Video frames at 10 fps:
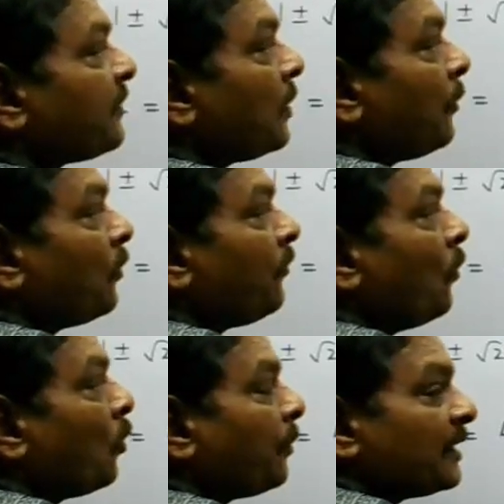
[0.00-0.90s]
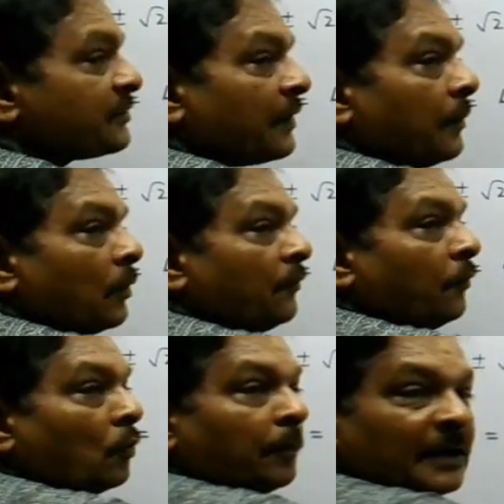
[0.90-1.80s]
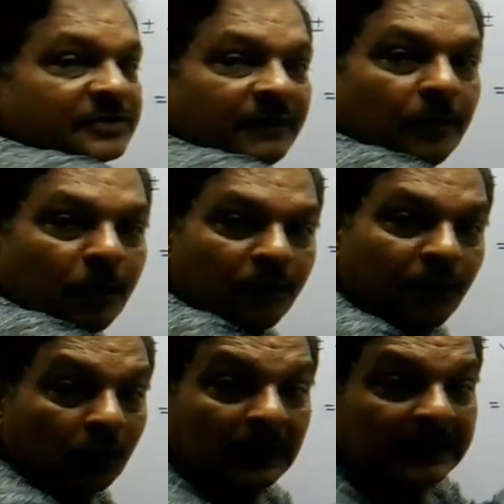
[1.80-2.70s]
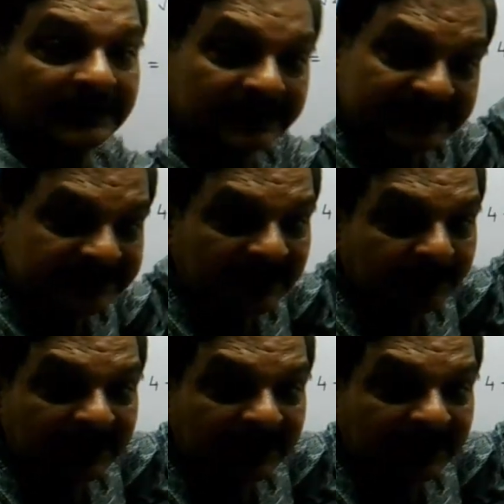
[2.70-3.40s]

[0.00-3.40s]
1 upon 4 plus 1 upon 4 plus 1 upon 4, this can be